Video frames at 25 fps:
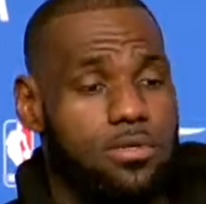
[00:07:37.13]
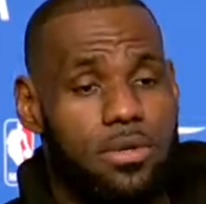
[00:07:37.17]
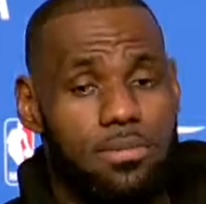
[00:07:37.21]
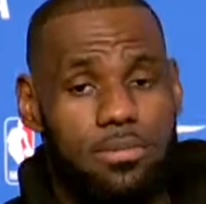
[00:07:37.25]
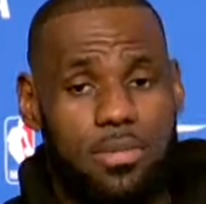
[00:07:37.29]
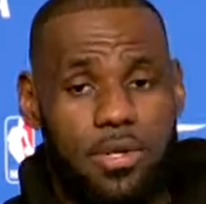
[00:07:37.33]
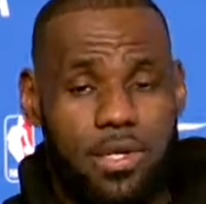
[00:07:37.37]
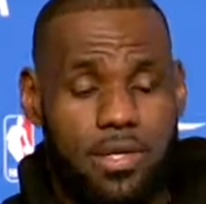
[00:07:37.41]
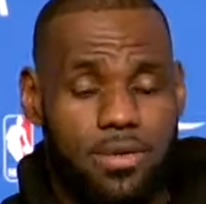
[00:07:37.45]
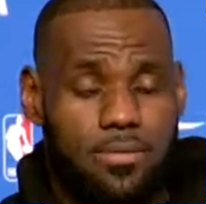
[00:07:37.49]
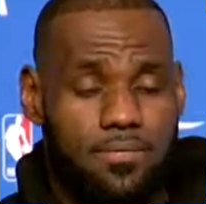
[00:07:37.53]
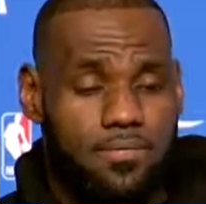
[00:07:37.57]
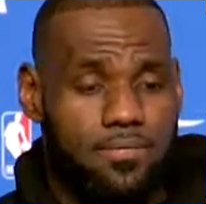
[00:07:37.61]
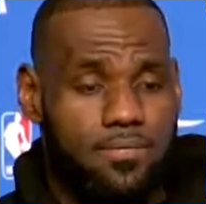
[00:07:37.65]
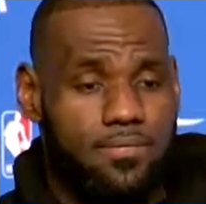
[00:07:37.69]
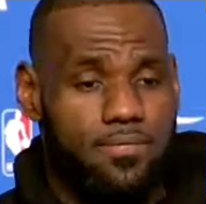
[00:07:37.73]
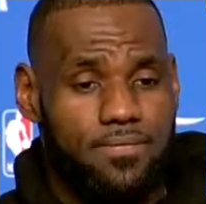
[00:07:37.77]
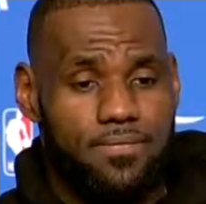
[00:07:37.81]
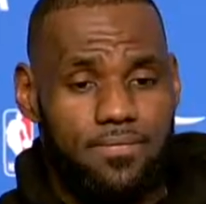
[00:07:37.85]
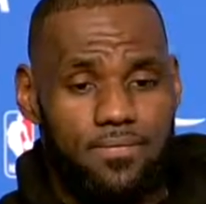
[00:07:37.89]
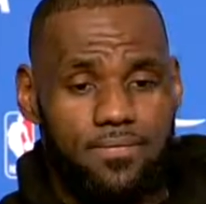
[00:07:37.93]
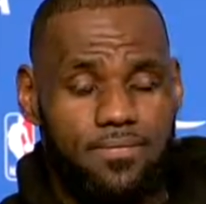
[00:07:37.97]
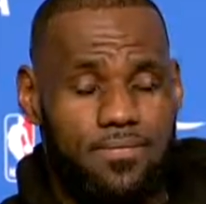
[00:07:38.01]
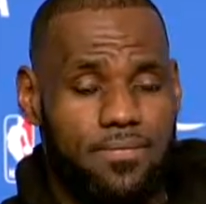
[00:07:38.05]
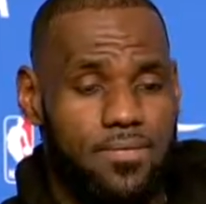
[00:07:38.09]
I mean,
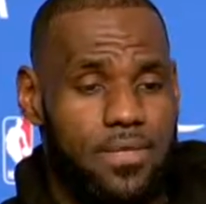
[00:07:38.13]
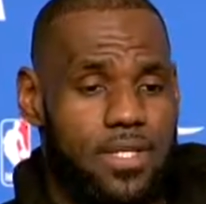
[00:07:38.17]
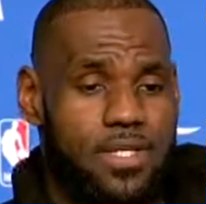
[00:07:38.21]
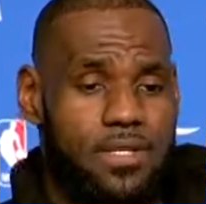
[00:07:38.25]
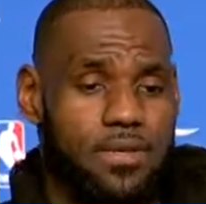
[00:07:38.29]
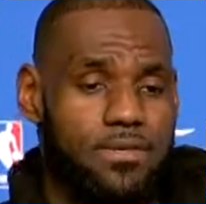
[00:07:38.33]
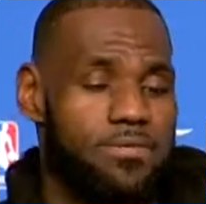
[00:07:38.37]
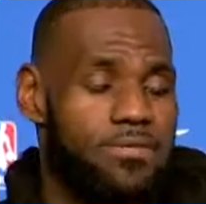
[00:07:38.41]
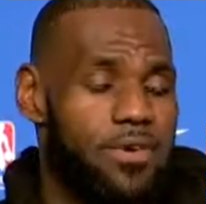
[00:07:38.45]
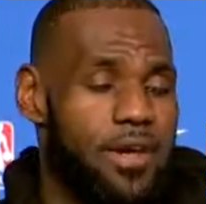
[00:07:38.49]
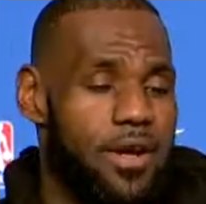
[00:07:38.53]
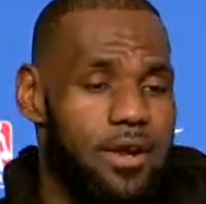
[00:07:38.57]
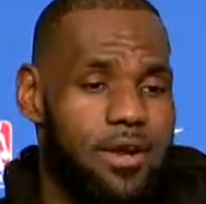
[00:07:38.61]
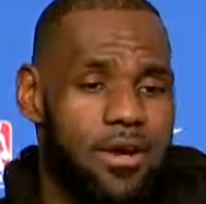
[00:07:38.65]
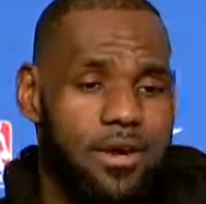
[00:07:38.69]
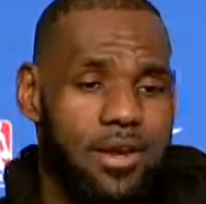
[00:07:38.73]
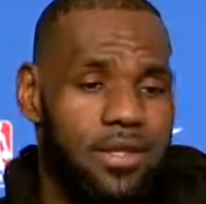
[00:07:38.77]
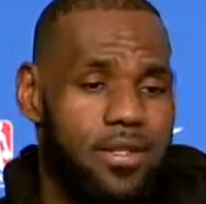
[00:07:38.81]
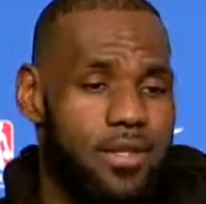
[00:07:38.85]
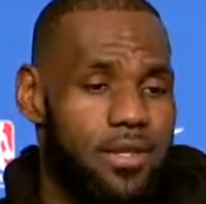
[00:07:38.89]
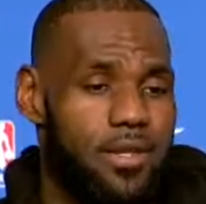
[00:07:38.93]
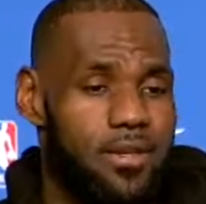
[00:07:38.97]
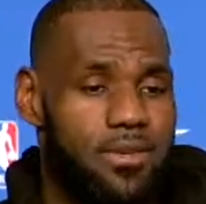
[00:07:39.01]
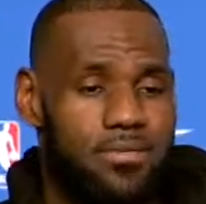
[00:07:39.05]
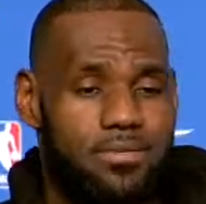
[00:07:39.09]
is it fair
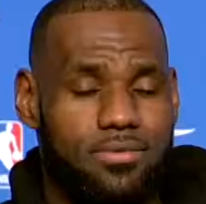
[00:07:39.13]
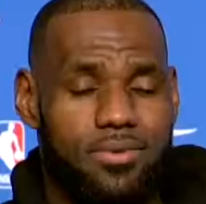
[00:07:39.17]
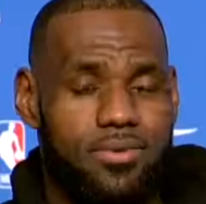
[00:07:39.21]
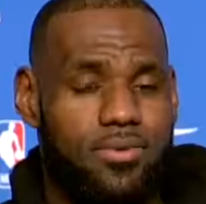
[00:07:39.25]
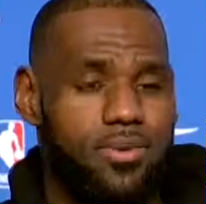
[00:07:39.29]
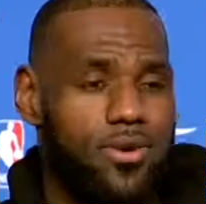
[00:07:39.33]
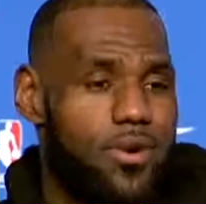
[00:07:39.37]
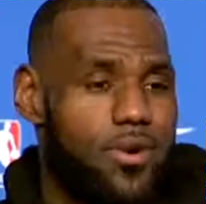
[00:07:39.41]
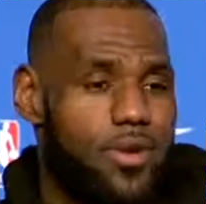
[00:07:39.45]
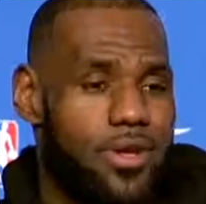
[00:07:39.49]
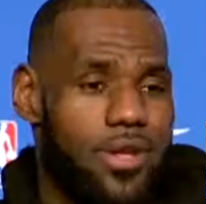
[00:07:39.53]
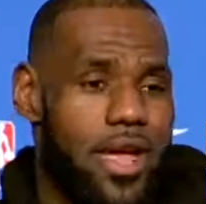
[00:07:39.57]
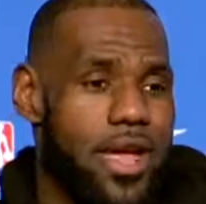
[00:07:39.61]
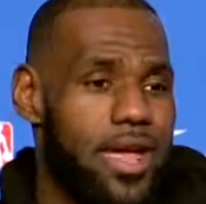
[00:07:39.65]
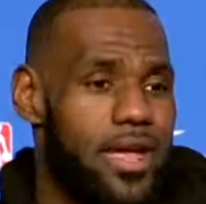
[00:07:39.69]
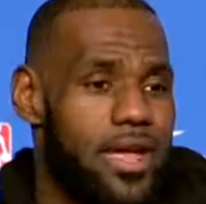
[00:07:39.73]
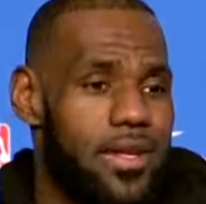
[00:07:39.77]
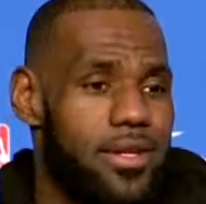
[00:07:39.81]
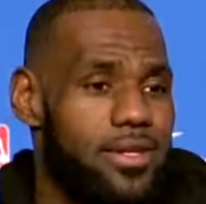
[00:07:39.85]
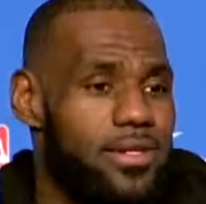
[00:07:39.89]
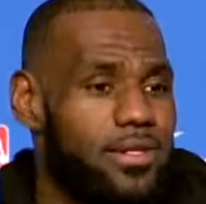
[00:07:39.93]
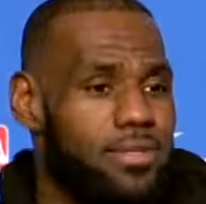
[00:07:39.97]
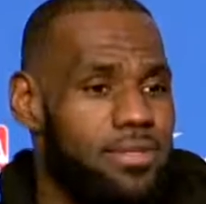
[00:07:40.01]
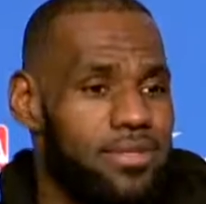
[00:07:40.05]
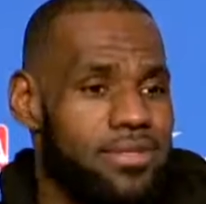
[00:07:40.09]
that the New York
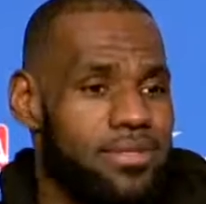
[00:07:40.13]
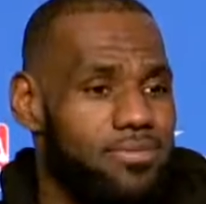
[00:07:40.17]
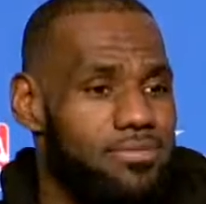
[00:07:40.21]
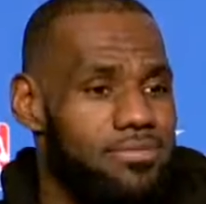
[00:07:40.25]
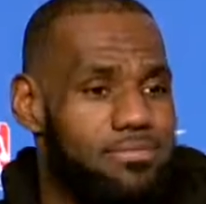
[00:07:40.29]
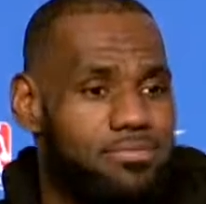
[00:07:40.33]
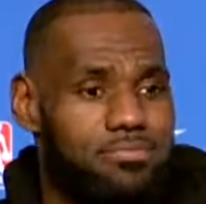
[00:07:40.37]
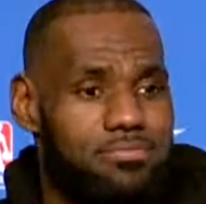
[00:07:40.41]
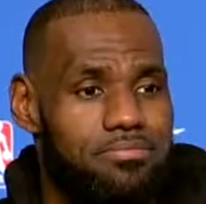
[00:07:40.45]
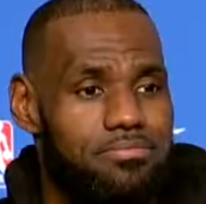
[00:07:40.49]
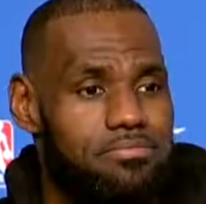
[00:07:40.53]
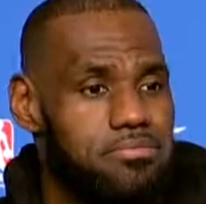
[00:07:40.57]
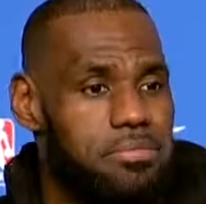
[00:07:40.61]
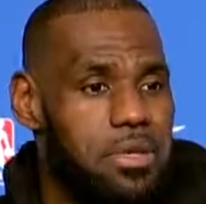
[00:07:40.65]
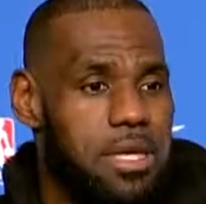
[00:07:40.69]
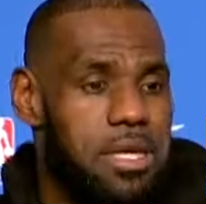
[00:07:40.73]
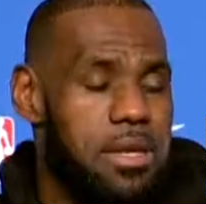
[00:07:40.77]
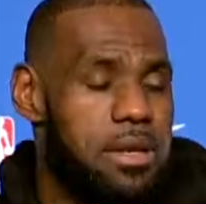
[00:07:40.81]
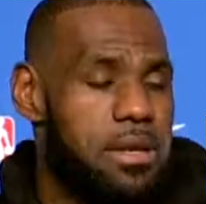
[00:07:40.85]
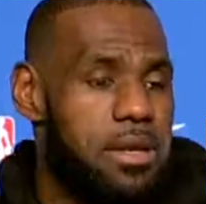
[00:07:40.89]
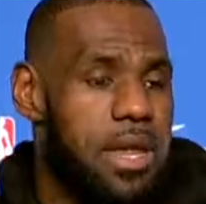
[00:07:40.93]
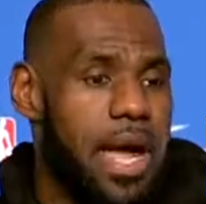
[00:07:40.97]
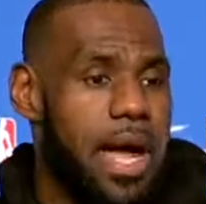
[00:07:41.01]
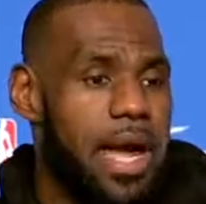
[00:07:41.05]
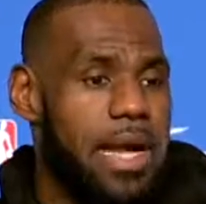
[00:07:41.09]
Yankees in
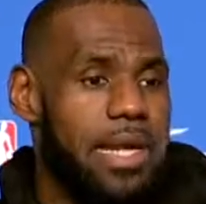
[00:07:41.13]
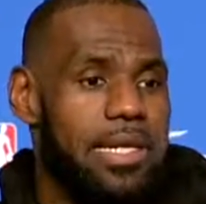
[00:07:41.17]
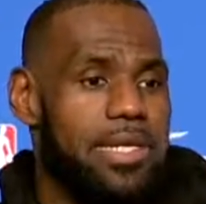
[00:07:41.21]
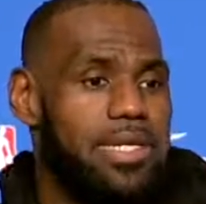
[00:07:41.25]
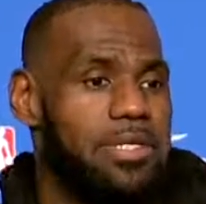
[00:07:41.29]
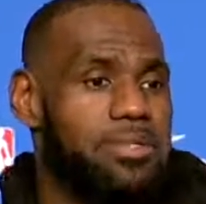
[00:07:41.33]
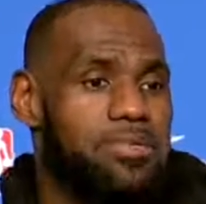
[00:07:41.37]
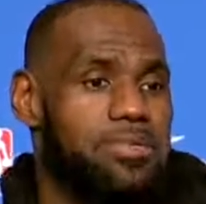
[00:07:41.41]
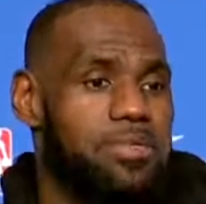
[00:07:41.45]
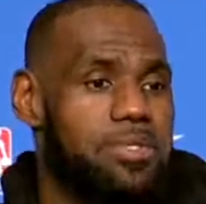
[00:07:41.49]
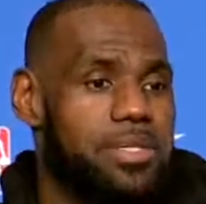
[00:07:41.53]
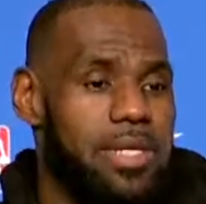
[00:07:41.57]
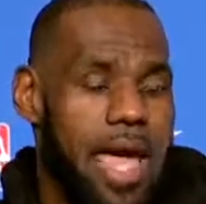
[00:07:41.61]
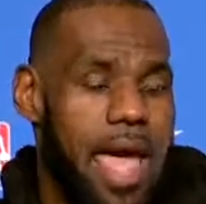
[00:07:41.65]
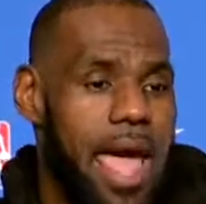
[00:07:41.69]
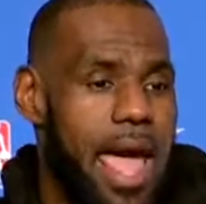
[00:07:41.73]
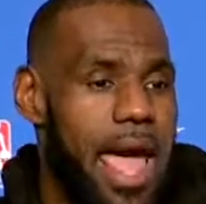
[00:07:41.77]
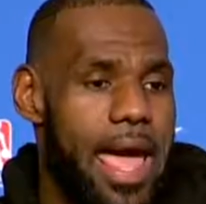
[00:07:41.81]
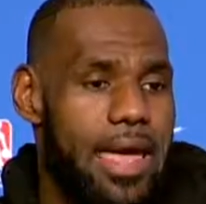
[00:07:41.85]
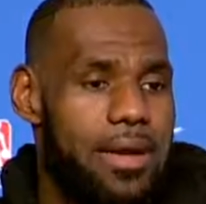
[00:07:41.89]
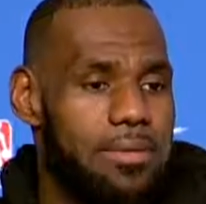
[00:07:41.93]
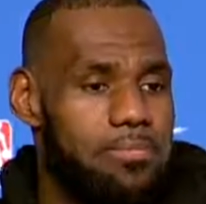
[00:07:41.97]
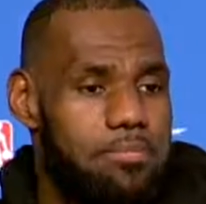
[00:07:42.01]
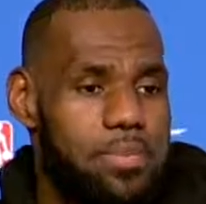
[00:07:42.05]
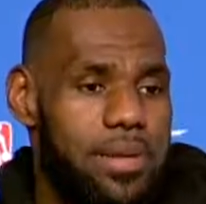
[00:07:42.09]
the 90s was
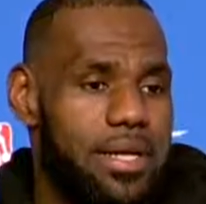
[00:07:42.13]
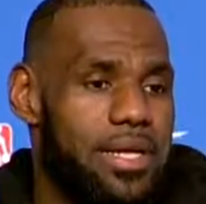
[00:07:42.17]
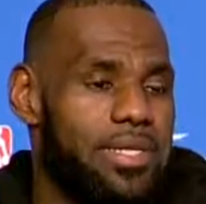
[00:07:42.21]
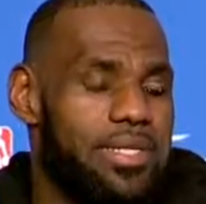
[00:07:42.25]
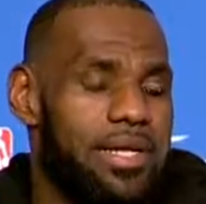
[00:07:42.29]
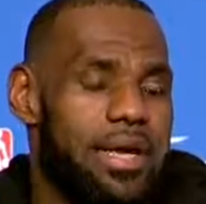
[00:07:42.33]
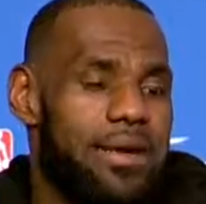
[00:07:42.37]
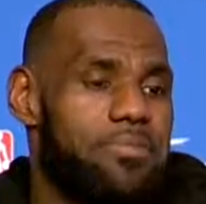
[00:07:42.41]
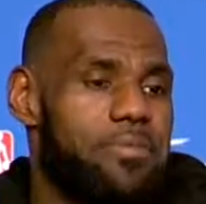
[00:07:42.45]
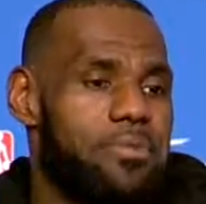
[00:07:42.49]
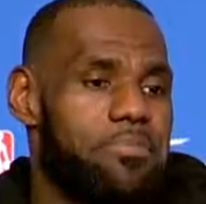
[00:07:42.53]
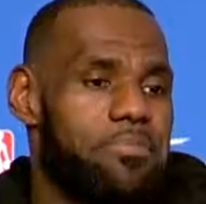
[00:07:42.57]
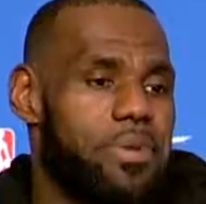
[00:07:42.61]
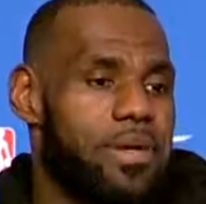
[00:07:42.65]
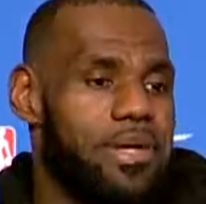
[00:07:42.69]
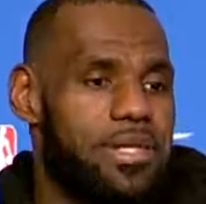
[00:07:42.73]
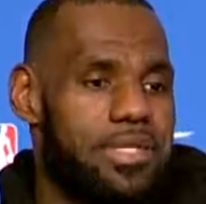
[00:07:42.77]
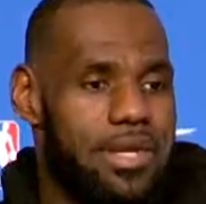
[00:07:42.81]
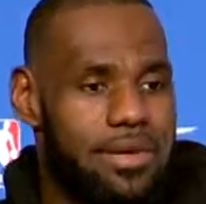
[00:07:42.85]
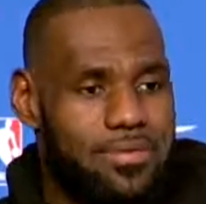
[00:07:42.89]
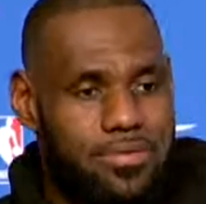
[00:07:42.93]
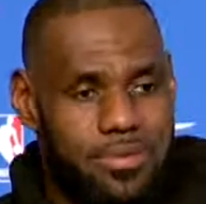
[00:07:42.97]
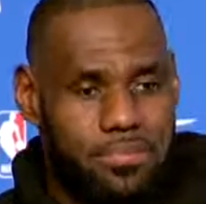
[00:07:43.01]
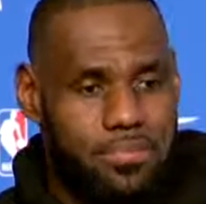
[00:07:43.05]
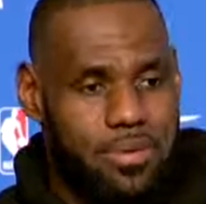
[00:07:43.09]
adding piece after piece
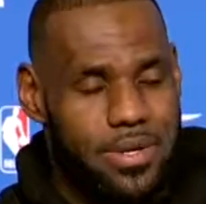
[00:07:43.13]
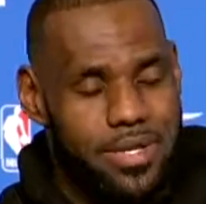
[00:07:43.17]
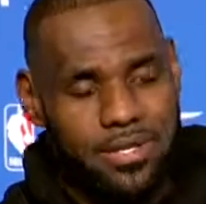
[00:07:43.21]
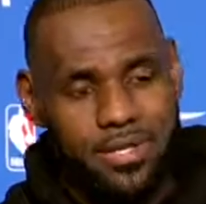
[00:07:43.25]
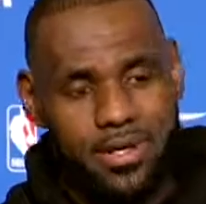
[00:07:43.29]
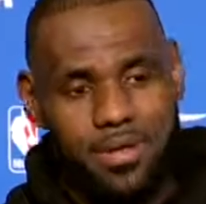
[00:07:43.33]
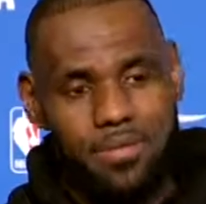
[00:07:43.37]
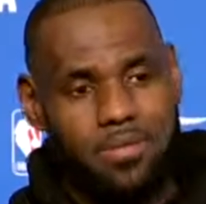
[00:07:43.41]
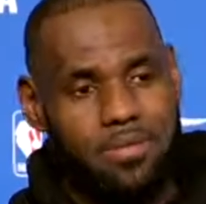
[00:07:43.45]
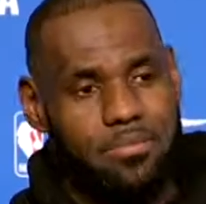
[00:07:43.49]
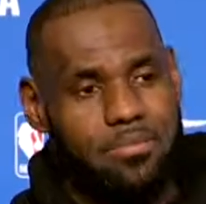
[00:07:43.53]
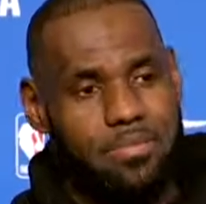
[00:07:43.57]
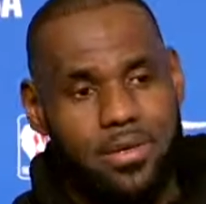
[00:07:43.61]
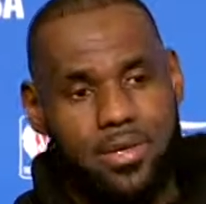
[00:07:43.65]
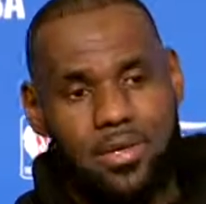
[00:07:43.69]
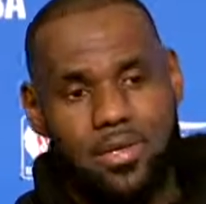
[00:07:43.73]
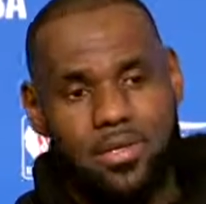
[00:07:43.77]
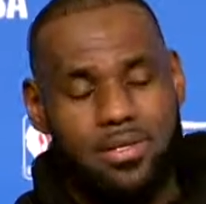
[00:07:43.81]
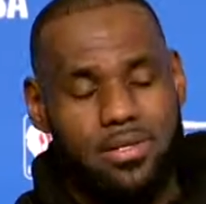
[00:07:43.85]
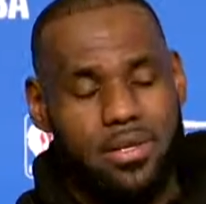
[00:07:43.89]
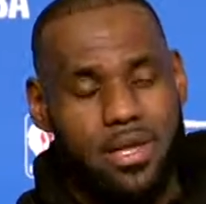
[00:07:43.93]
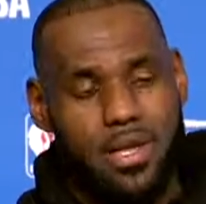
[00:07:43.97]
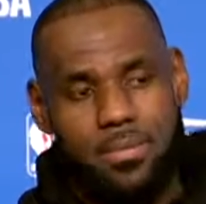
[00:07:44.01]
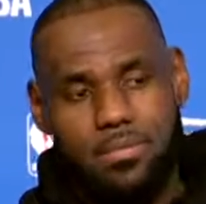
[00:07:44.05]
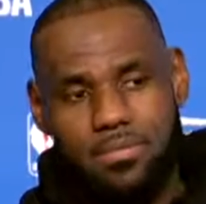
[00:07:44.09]
after piece after
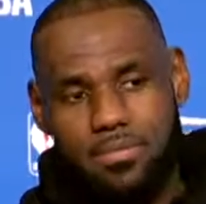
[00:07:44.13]
piece?